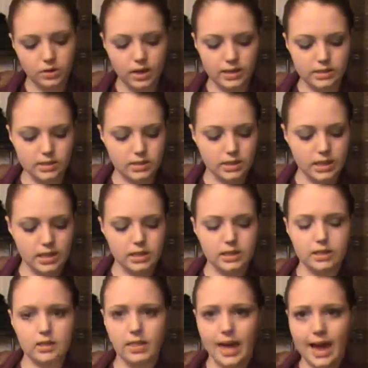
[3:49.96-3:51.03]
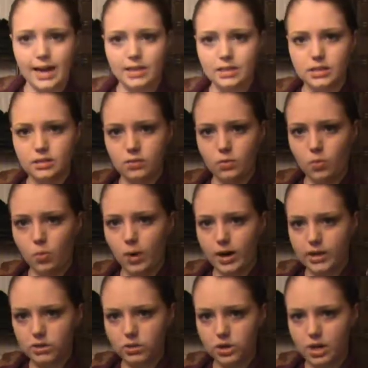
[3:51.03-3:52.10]
yes, get that
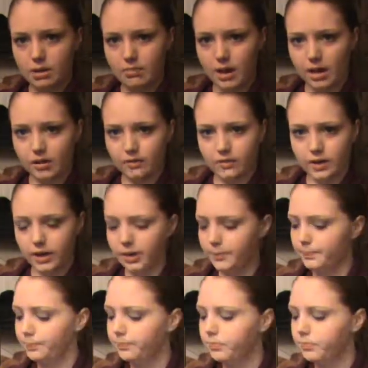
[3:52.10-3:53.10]
white cream out of there.